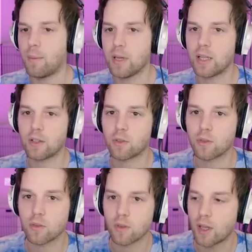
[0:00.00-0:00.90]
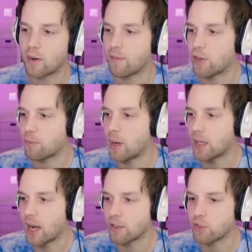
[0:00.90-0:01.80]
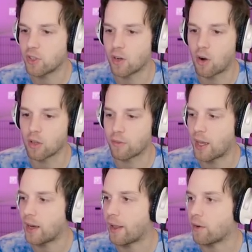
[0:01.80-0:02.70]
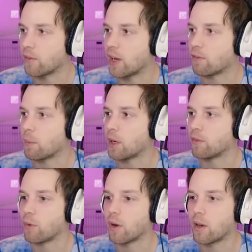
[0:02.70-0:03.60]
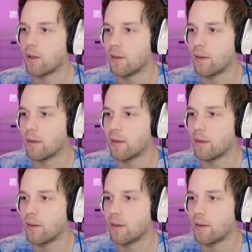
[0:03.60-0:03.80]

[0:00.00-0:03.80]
I mean, that's, I don't have enough money. I just did all of that and I don't even have the money for it.